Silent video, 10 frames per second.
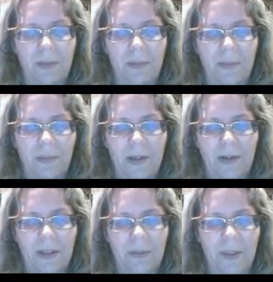Well, we
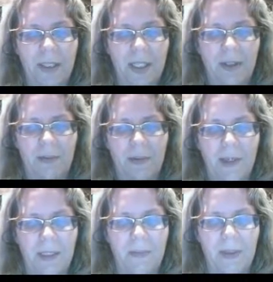don't need to pretend. We
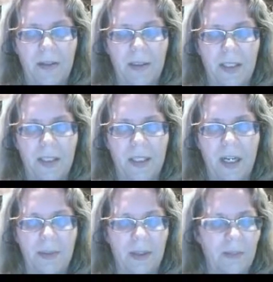might as well make use of the
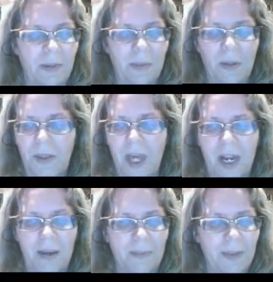time here. Let me pull
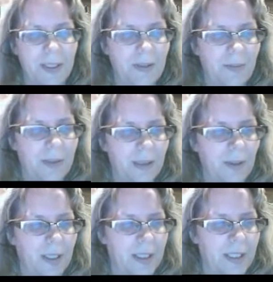that up. This isn't what you
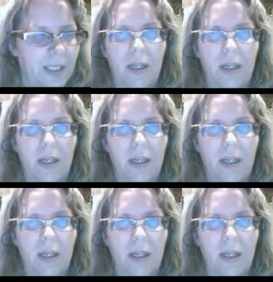want to see.